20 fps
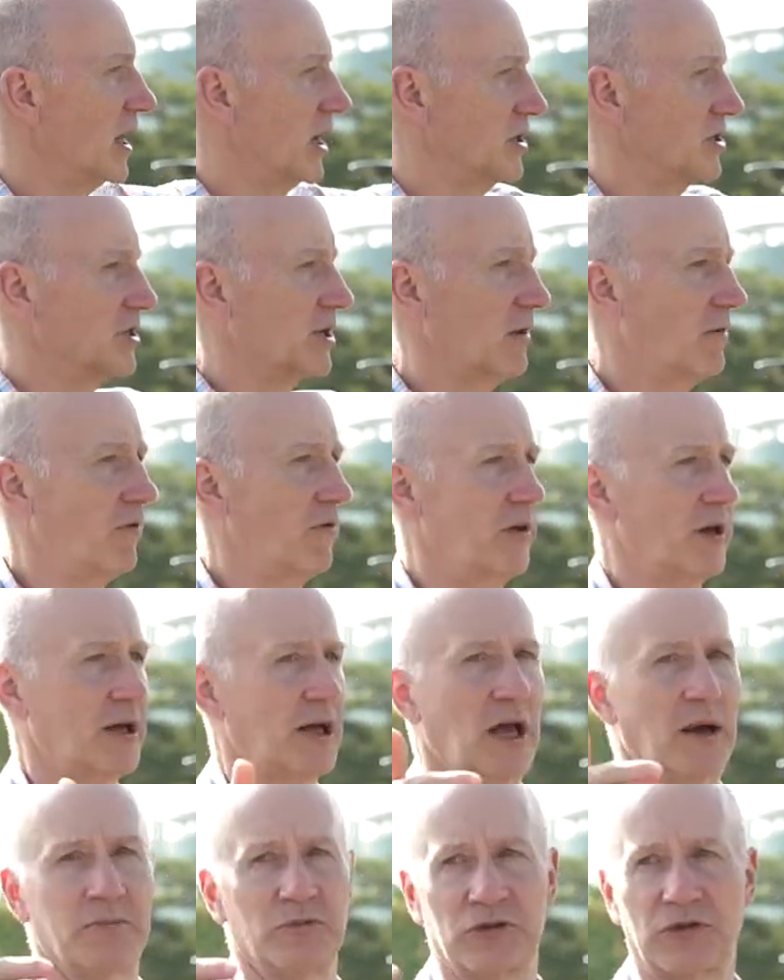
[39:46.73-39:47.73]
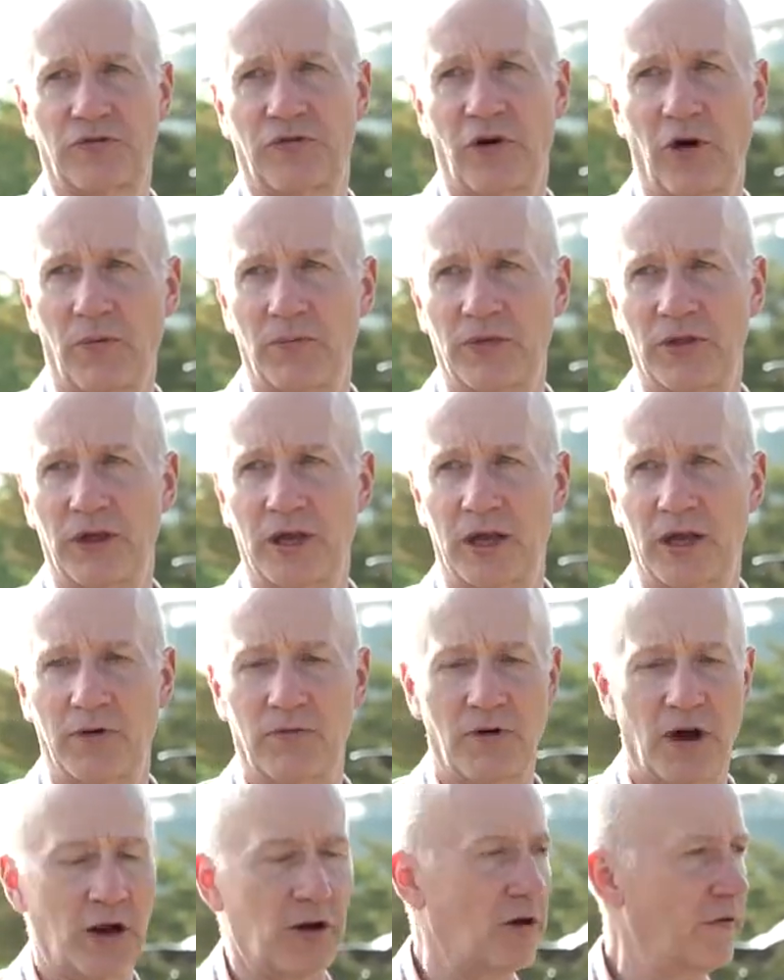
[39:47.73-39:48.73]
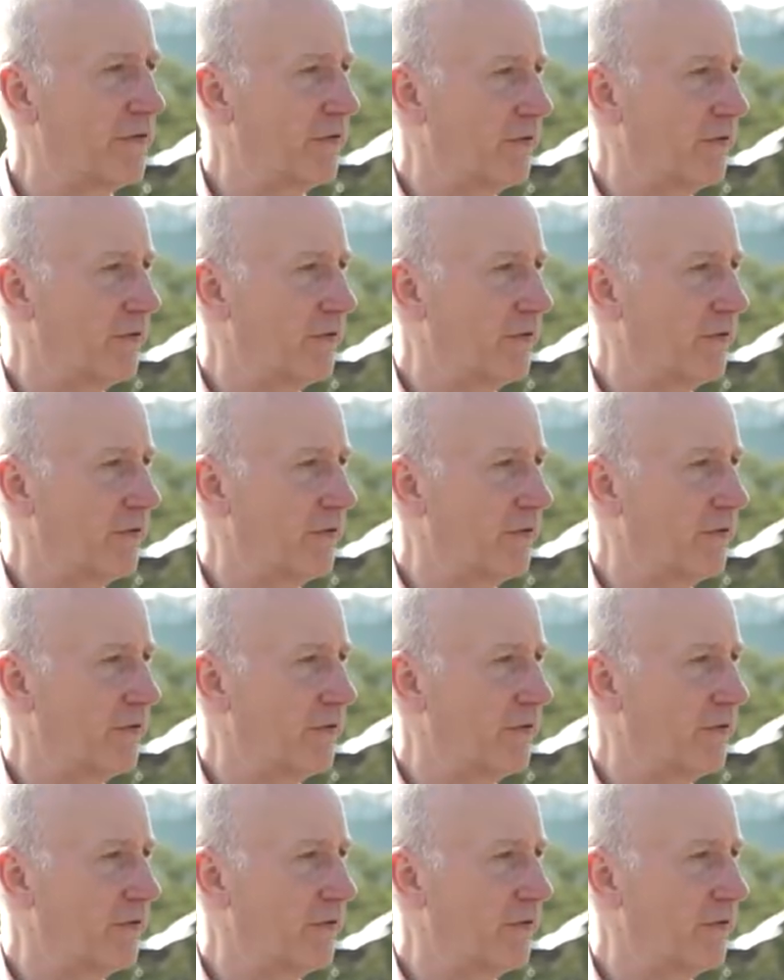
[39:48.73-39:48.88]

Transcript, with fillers: And some of it comes from the runoff